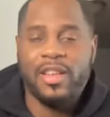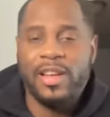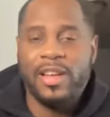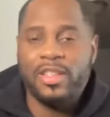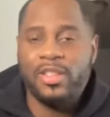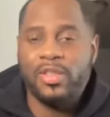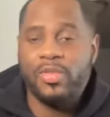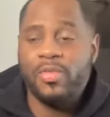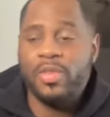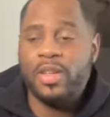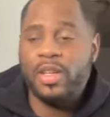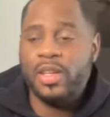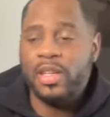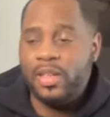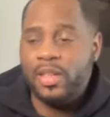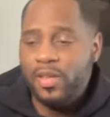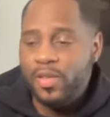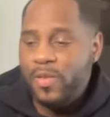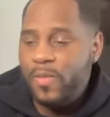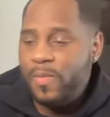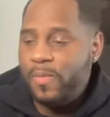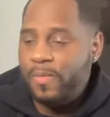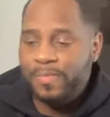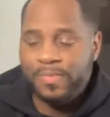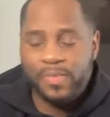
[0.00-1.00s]
of things you want to
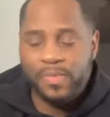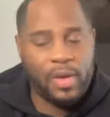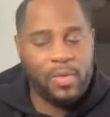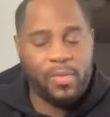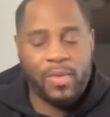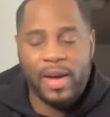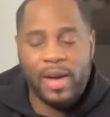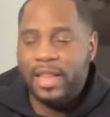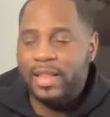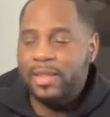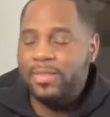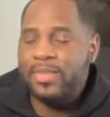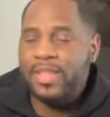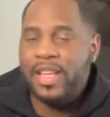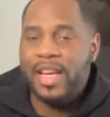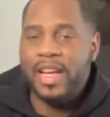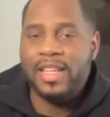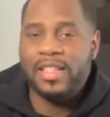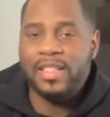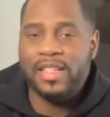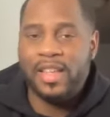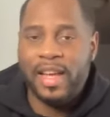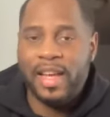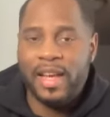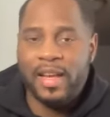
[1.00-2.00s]
do, write them
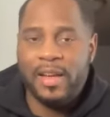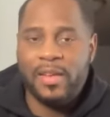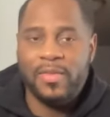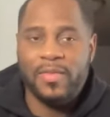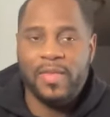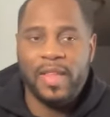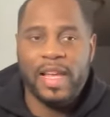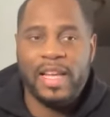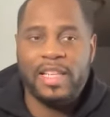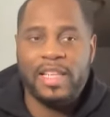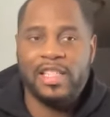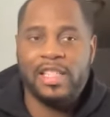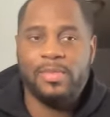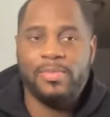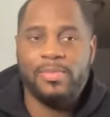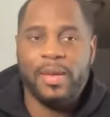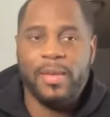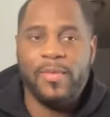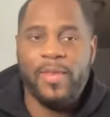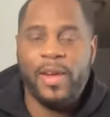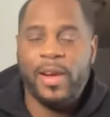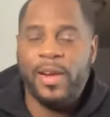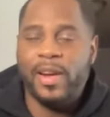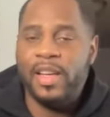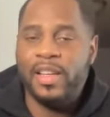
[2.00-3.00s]
tasks down and just
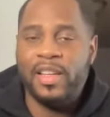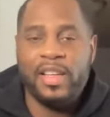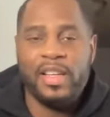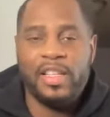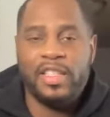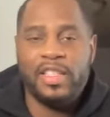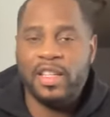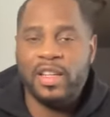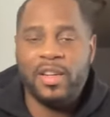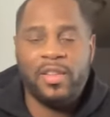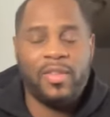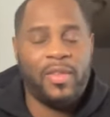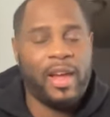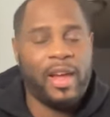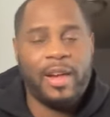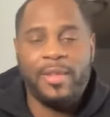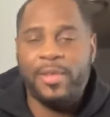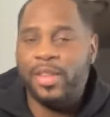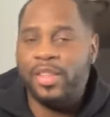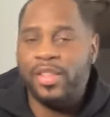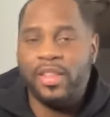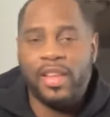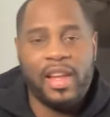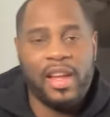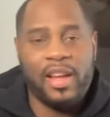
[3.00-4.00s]
be very diligent on
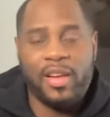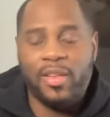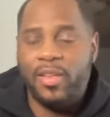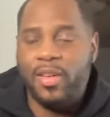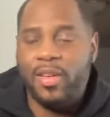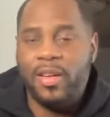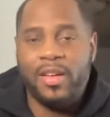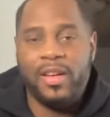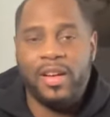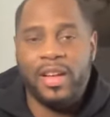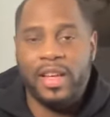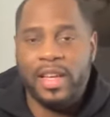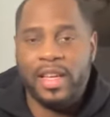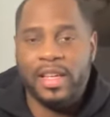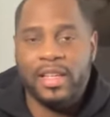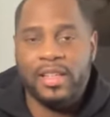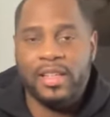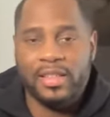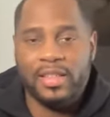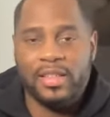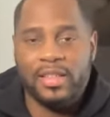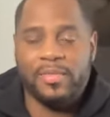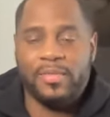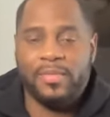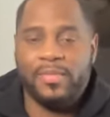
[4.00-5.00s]
everything on all
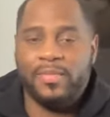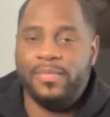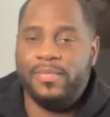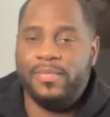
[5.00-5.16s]
ends.